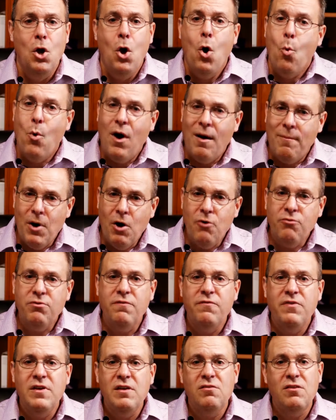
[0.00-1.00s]
While both
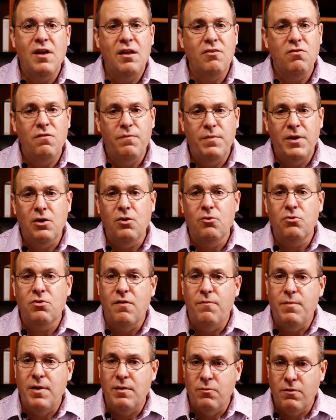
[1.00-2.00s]
of these sets of bills
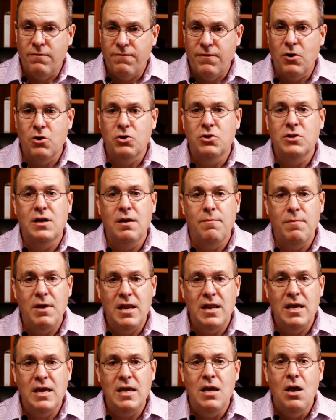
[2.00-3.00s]
have been referred to
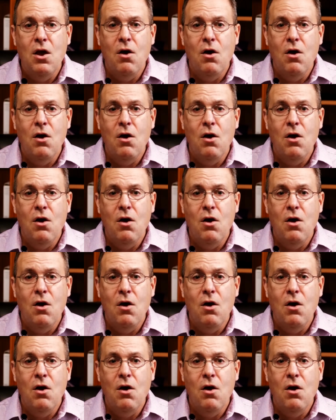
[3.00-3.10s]
committee